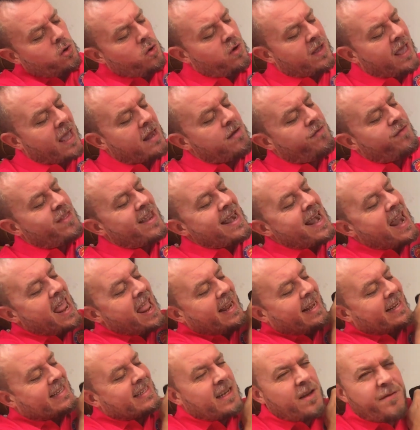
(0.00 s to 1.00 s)
kind of the
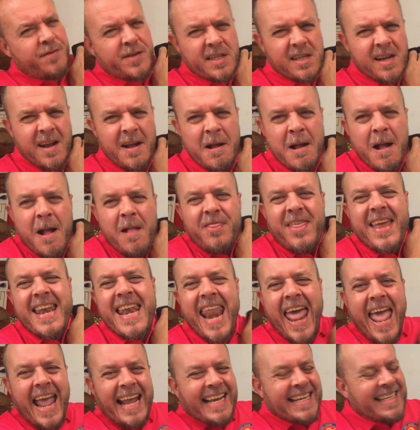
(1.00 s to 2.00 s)
negatives
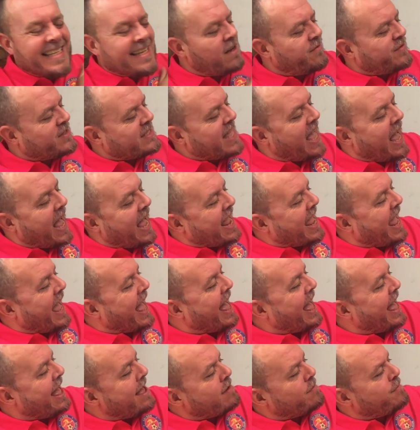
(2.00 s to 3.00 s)
that I
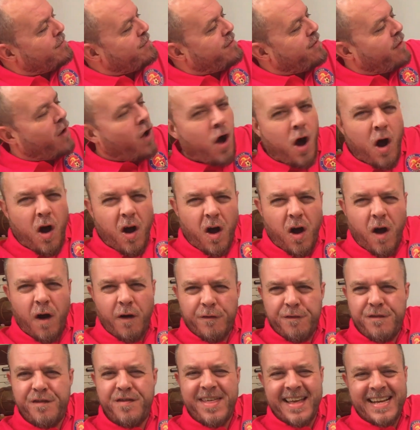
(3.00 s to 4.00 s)
have
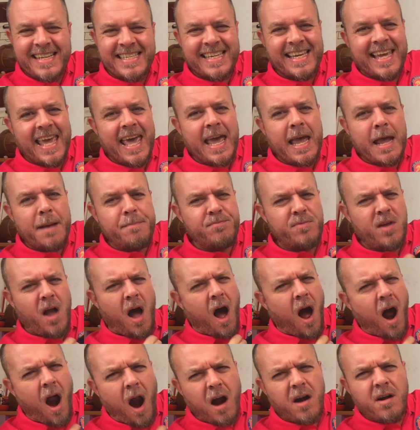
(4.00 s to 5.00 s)
of this kit
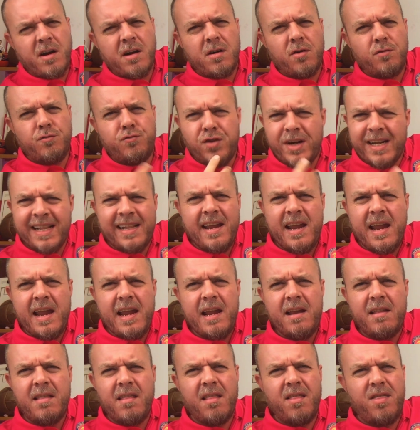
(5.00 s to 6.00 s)
aren't
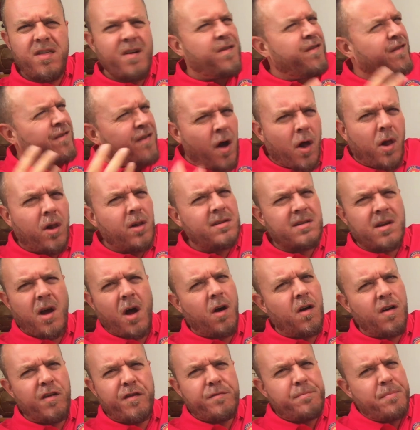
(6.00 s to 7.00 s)
really the fault
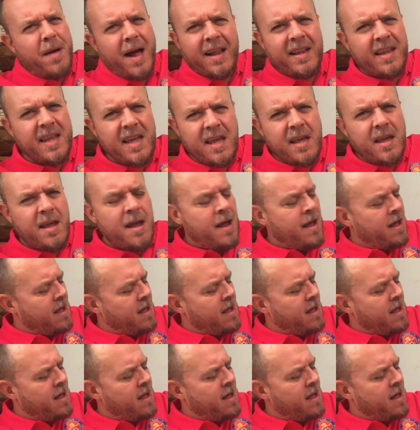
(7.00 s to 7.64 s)
of Bali.